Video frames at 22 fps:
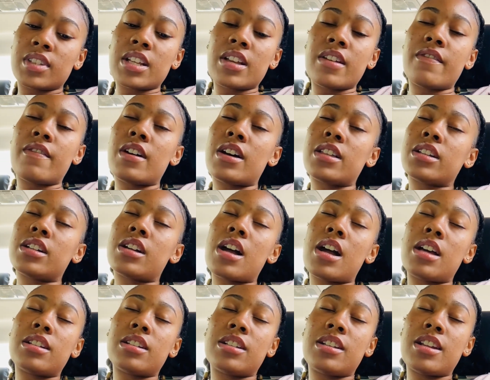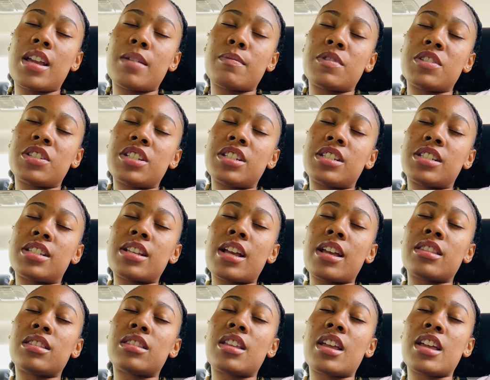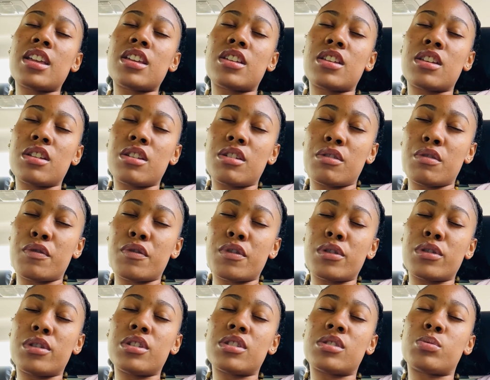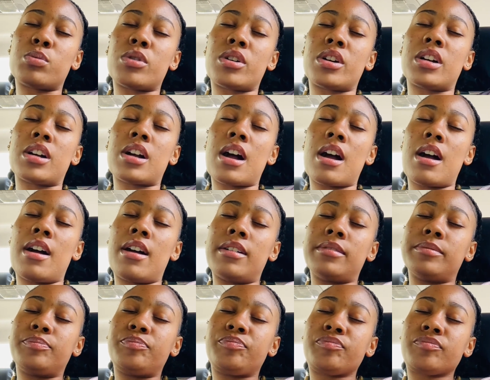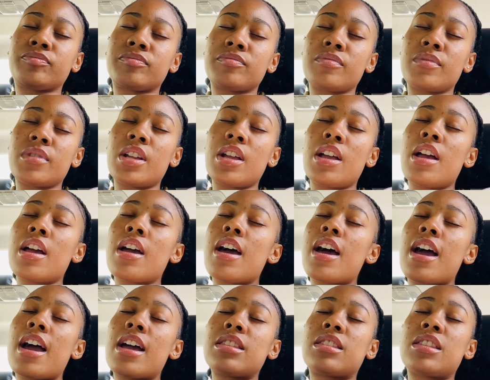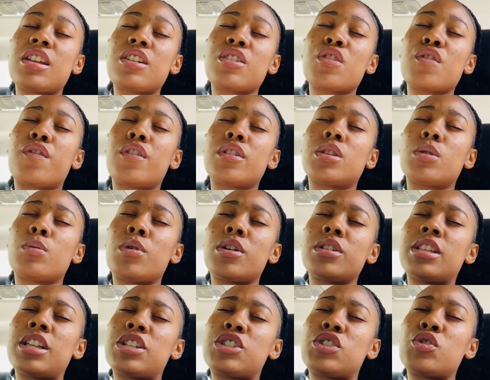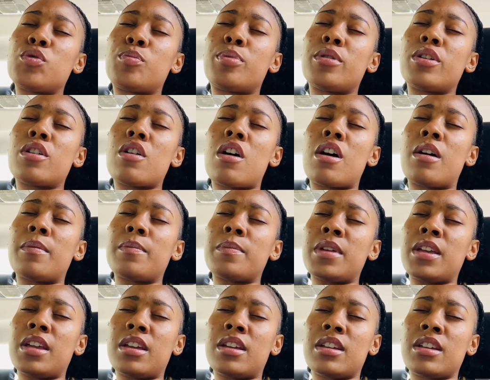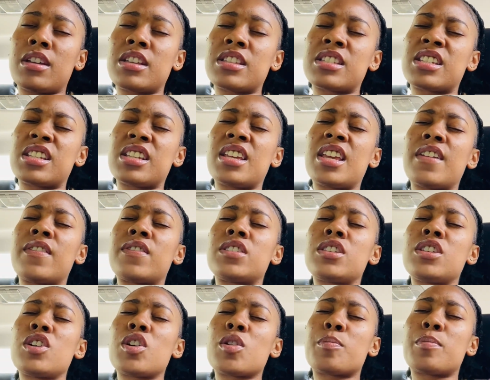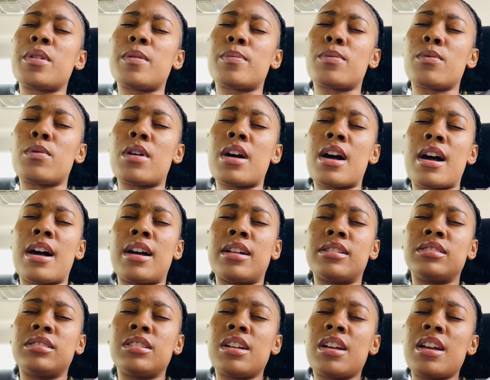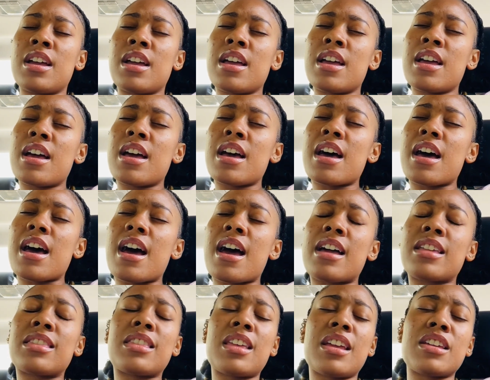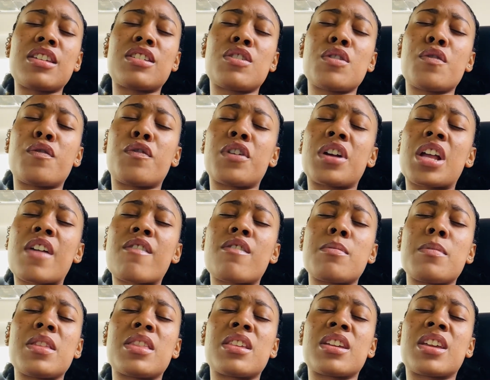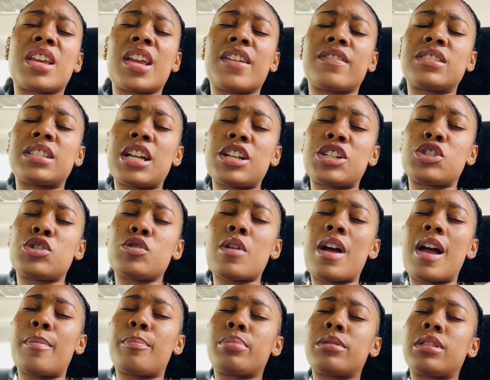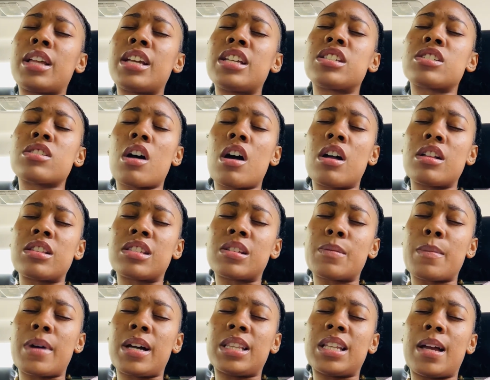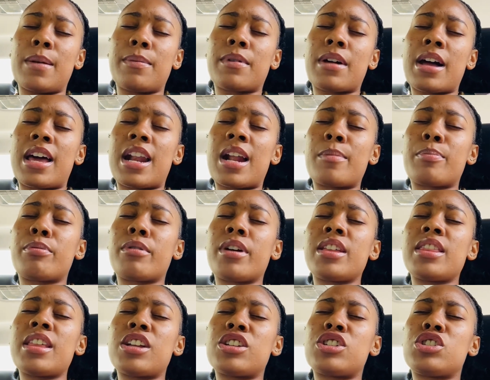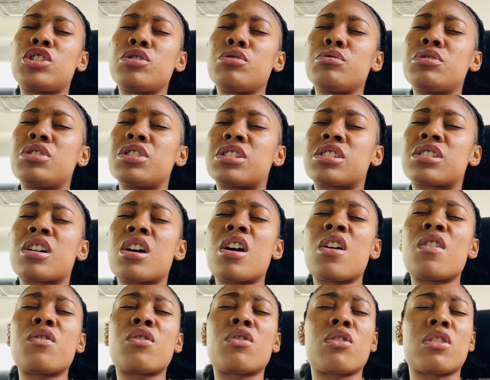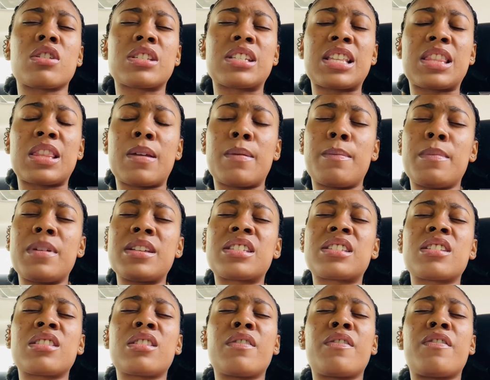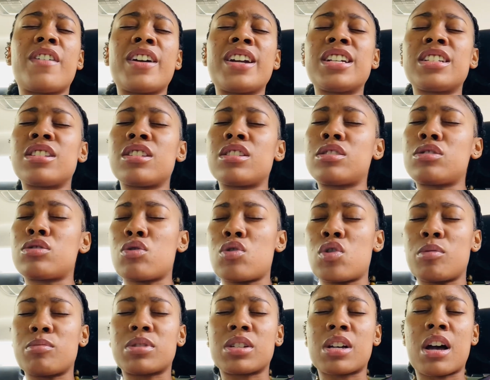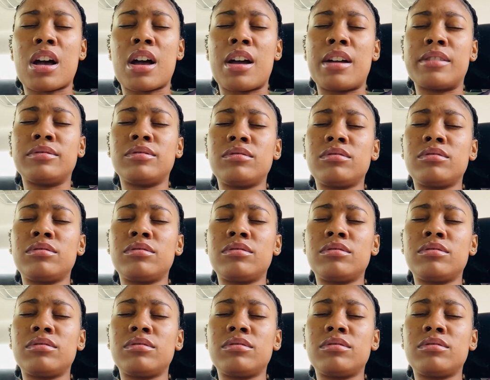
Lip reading: Father God, in the name of Jesus, I thank you for this word, God. I thank you for the word that you put on me to give to your people, God. I thank you for giving me the gifts that you have placed onto my lap, God. I pray that you just cover us in the midst of the fight and the storms, God.